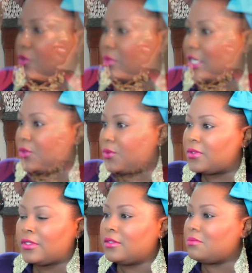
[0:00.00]
started on
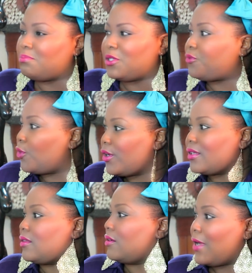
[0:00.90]
radio,
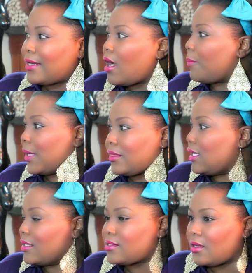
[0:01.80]
before the red
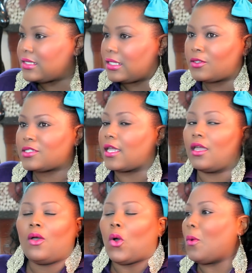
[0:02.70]
carpet thing started, I was just
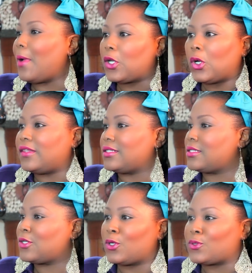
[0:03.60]
like, oh my God,
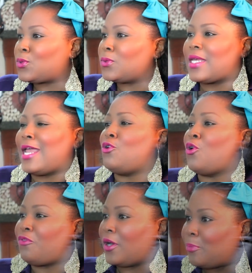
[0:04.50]
there's this girl Tools, I
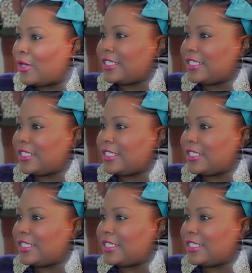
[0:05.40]
love her